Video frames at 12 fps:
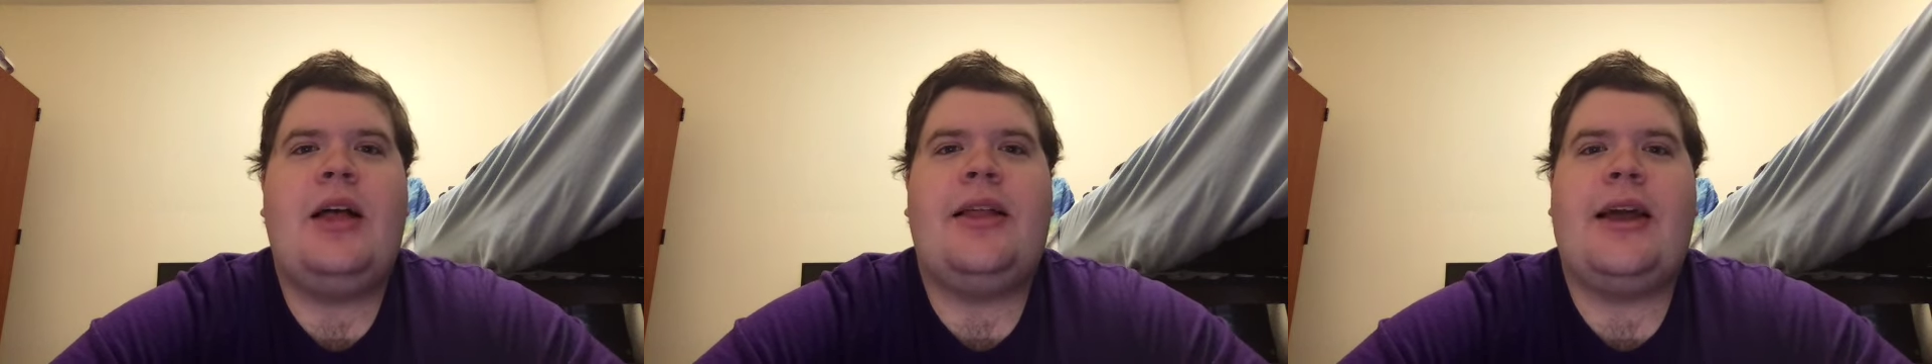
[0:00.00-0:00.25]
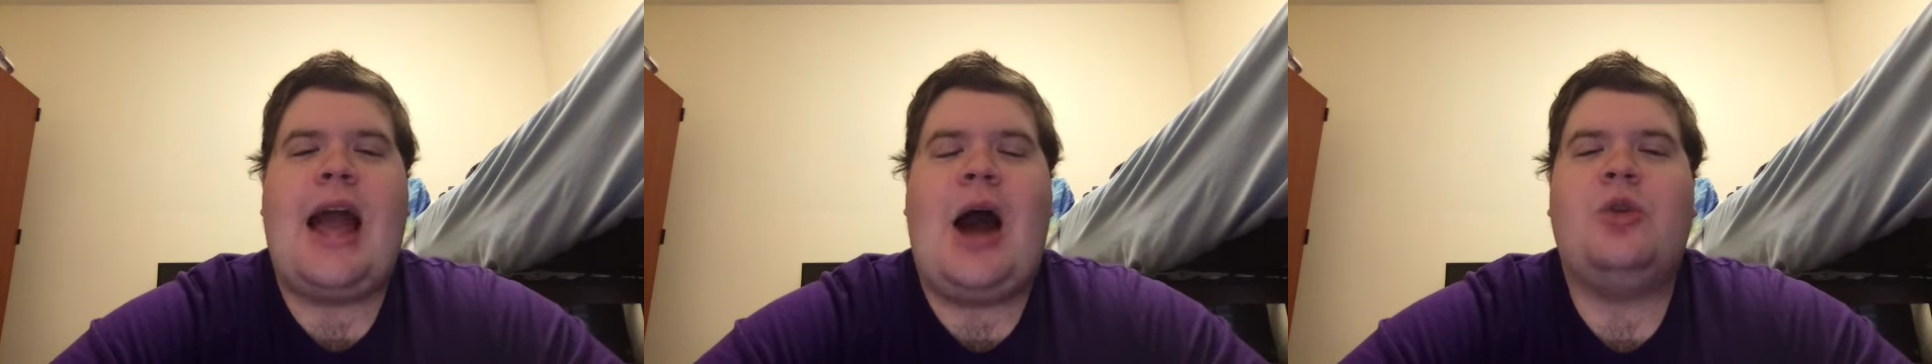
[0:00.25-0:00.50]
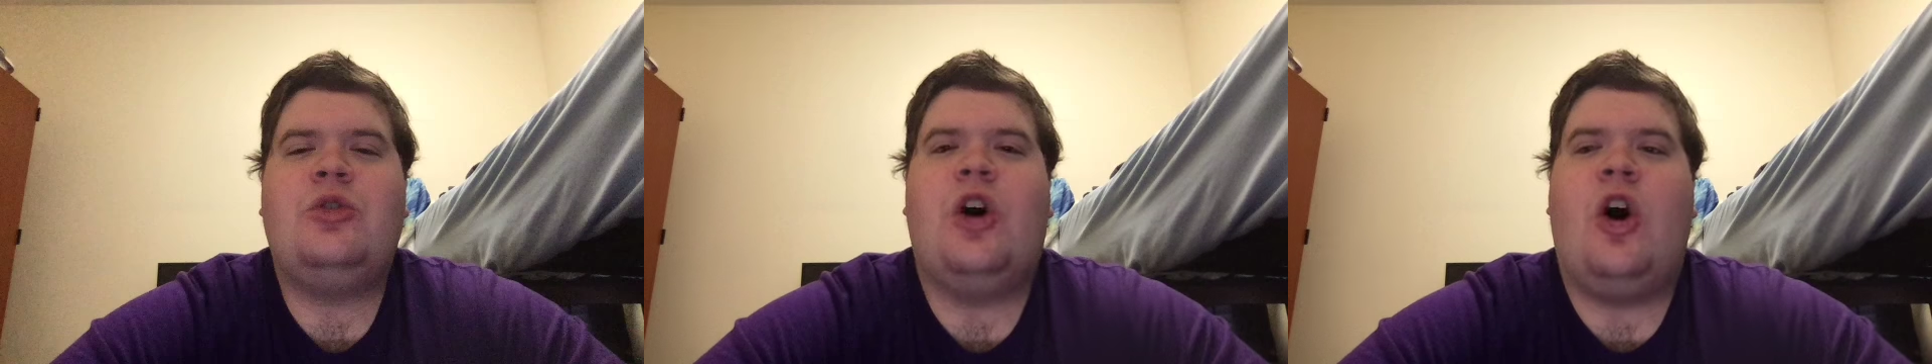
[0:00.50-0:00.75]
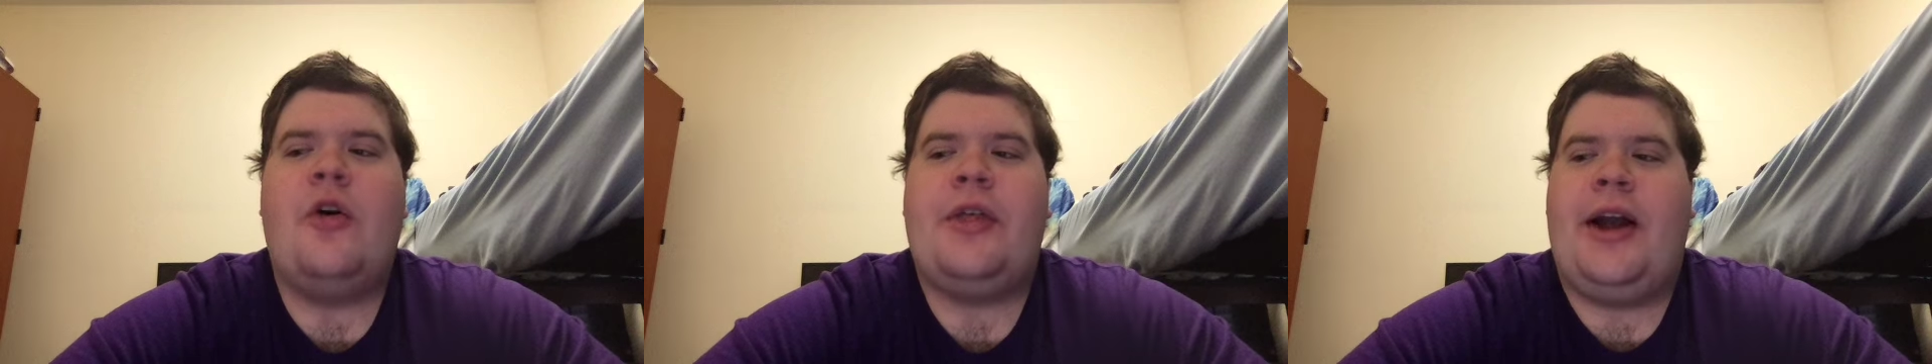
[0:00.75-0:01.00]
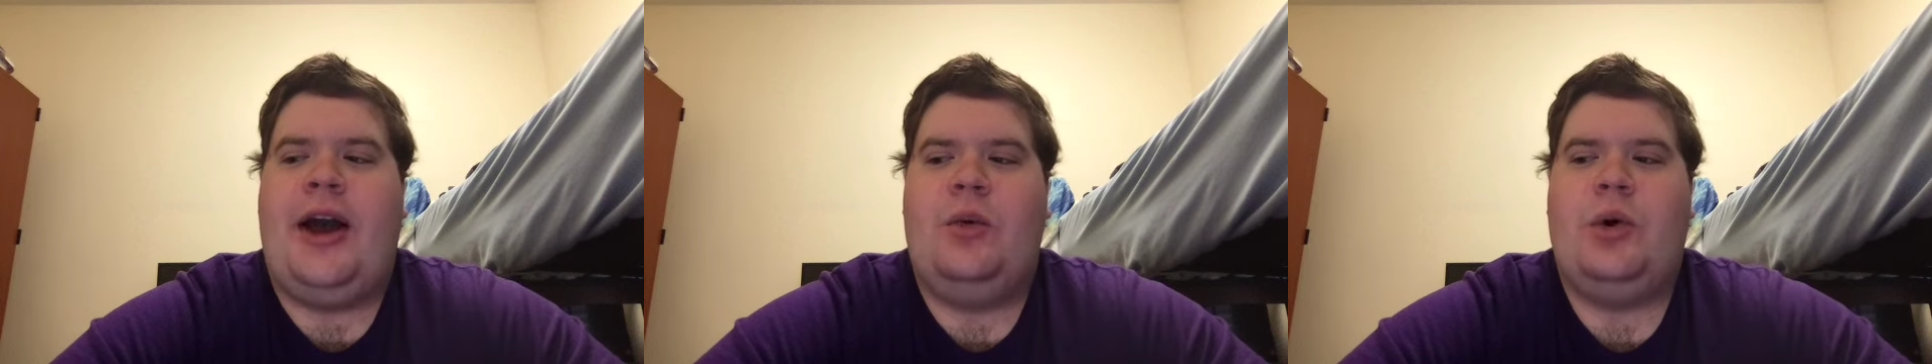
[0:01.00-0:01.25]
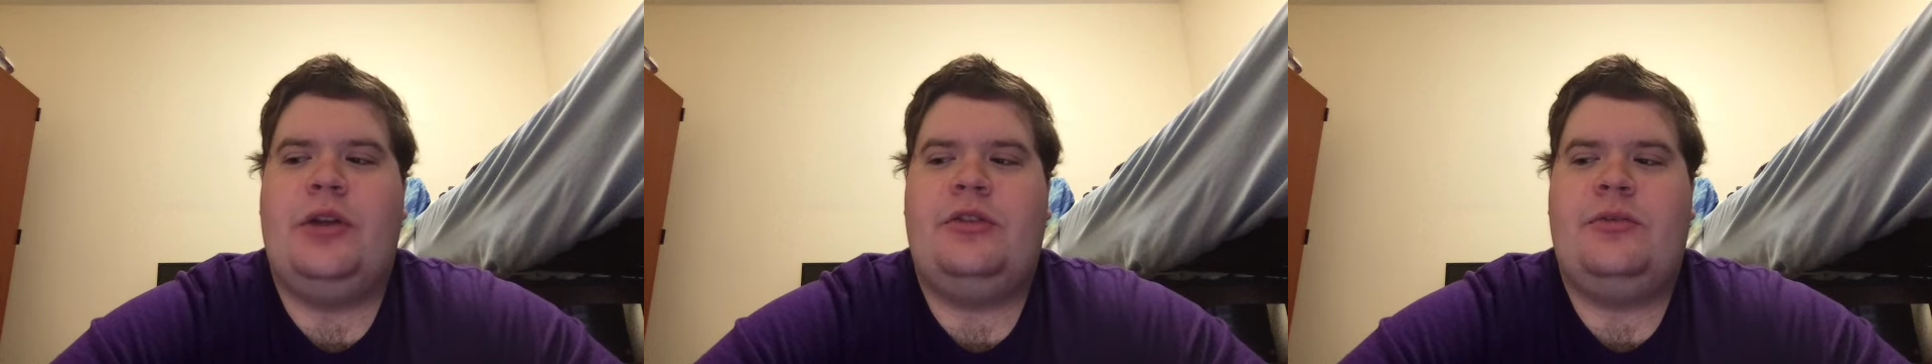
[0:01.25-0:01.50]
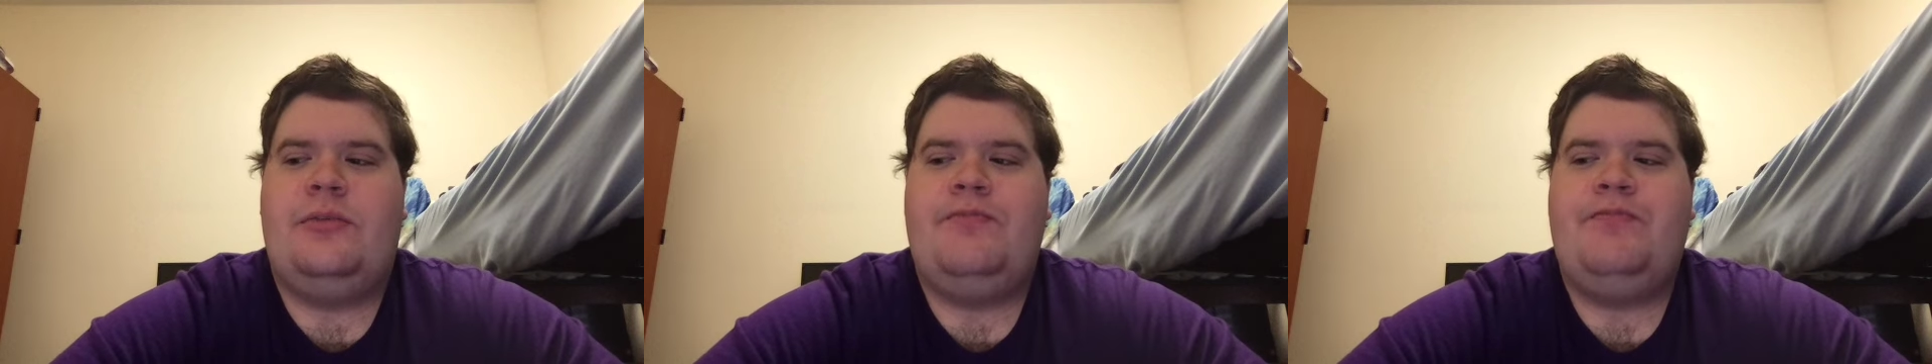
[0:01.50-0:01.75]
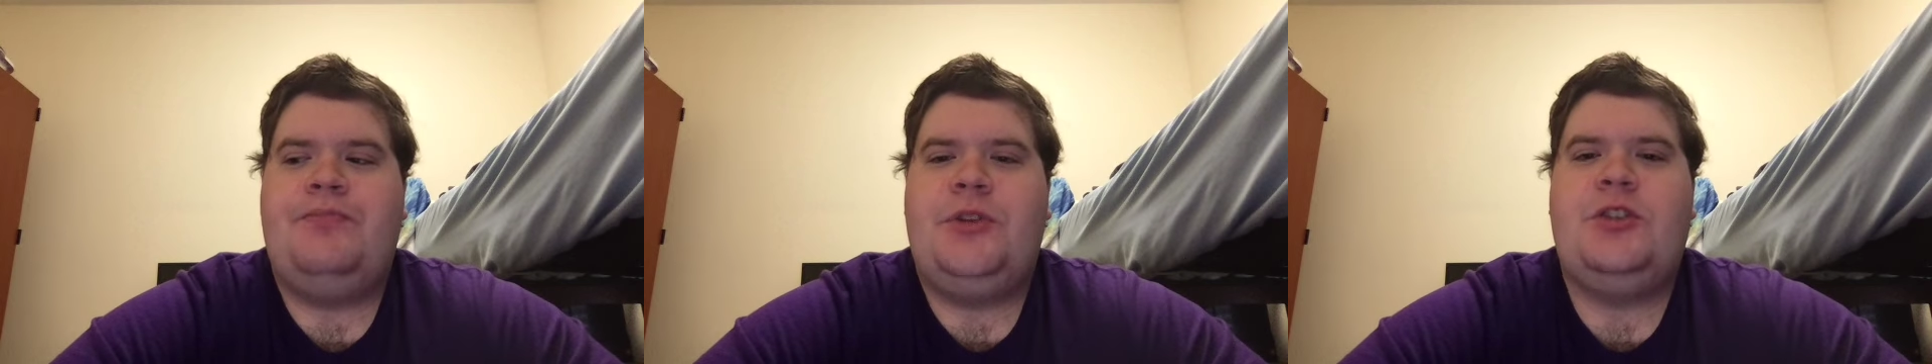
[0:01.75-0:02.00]
like, how tall the guy was,
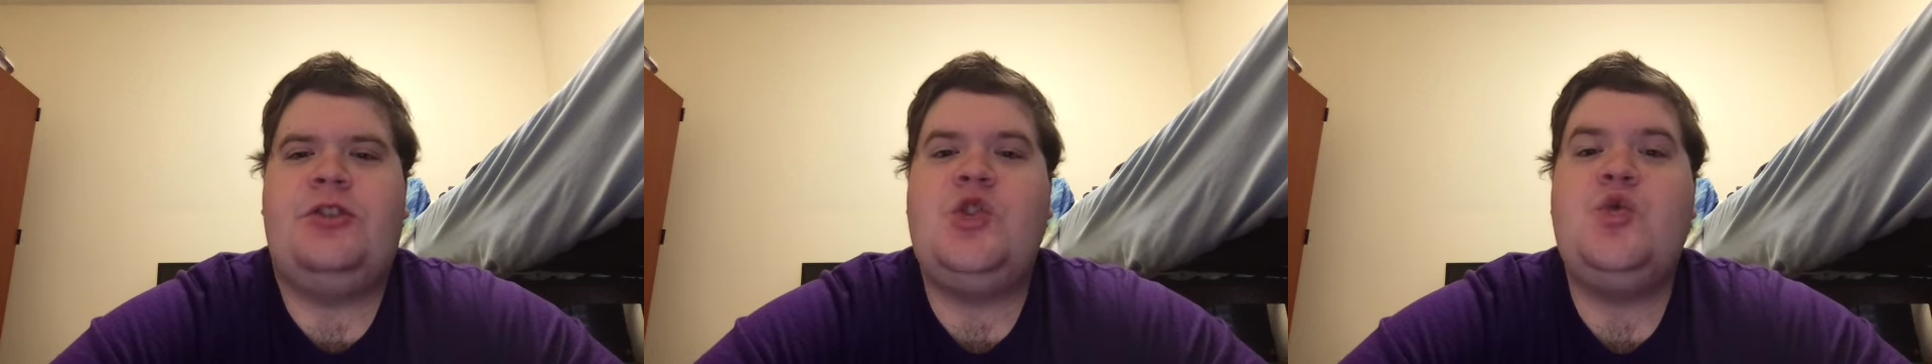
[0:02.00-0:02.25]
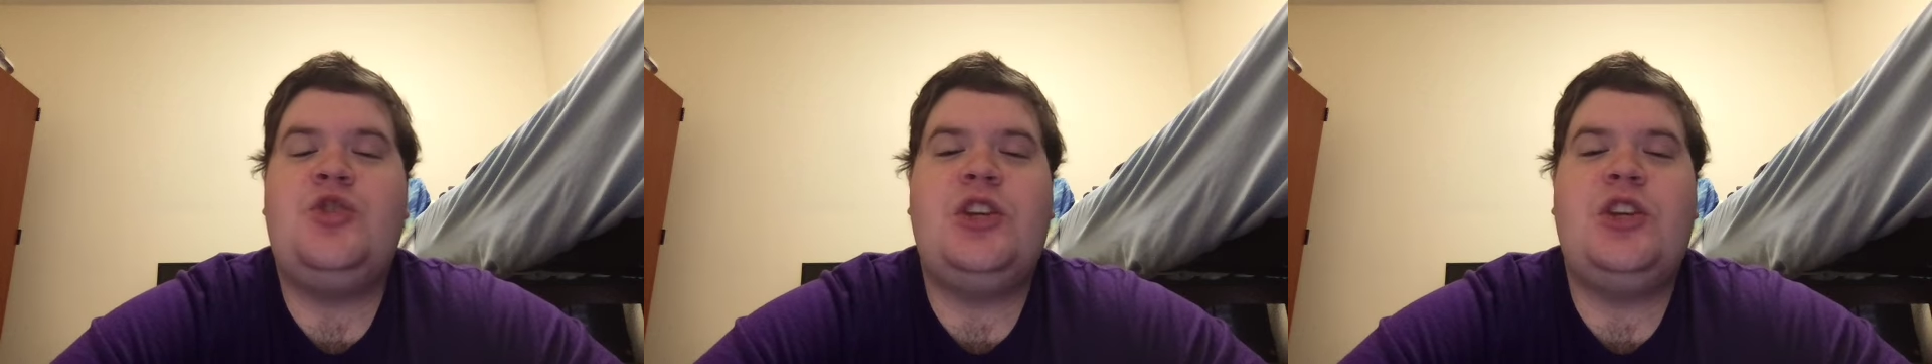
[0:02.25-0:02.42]
because you